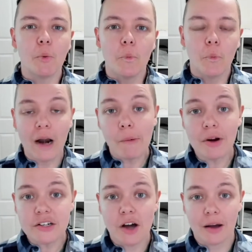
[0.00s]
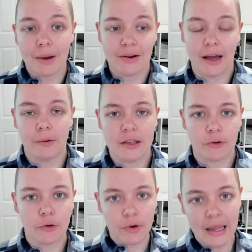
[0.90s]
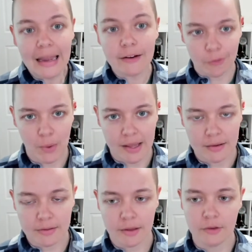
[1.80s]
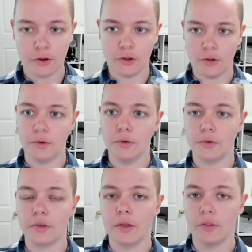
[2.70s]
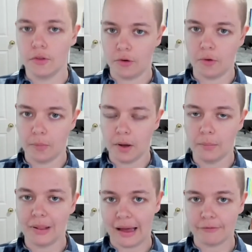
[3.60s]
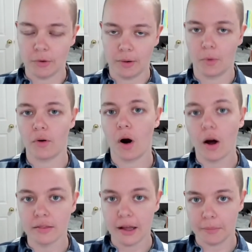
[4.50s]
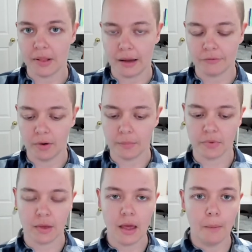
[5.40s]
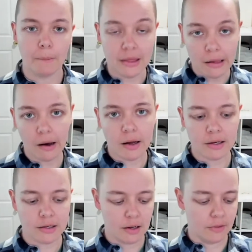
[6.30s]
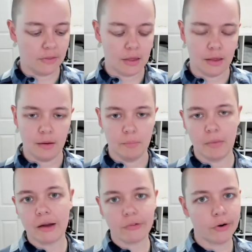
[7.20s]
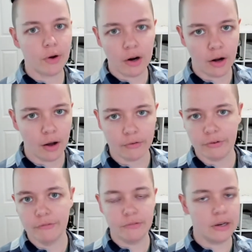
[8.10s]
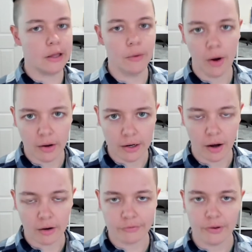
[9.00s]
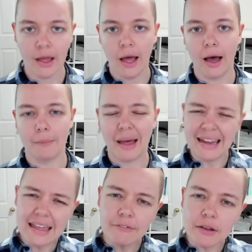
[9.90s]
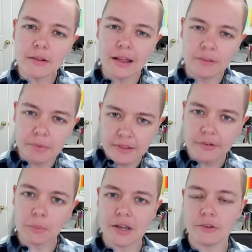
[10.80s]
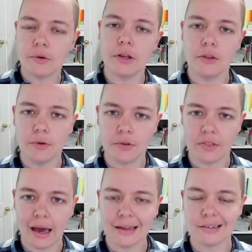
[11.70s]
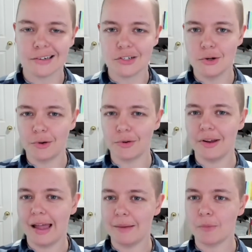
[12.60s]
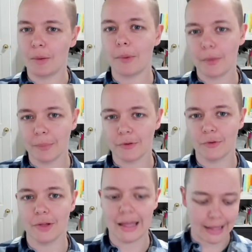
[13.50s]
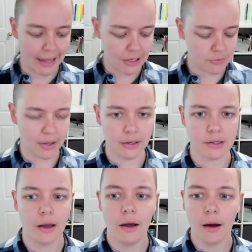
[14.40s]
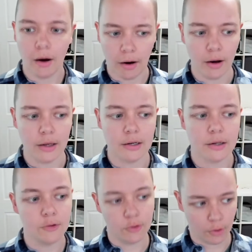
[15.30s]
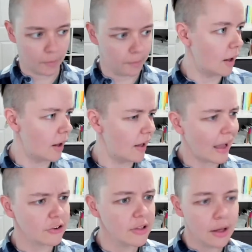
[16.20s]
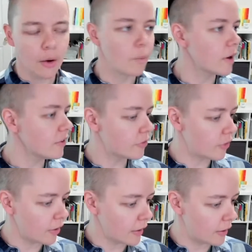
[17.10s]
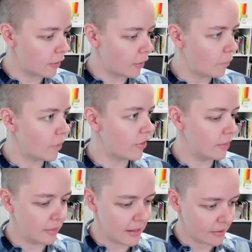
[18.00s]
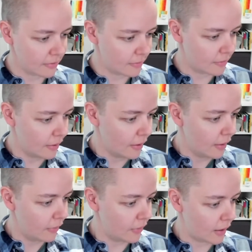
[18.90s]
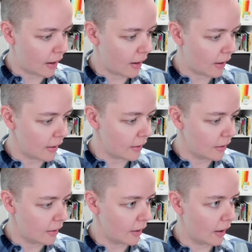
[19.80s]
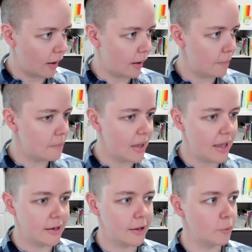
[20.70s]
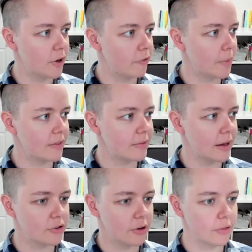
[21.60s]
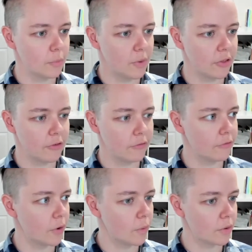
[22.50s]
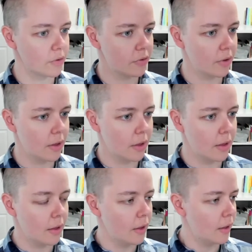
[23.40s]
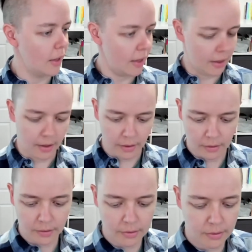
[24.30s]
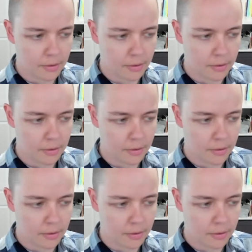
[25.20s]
what I want to talk about now is creative ways to use the Zoom platform or online platforms beyond the microphone on and off, video on and off, and even like specific ways you can use that to create more purposeful engagement on Zoom. Actually, we're going to start here with a list that I made in one of my sessions with folks. And let's see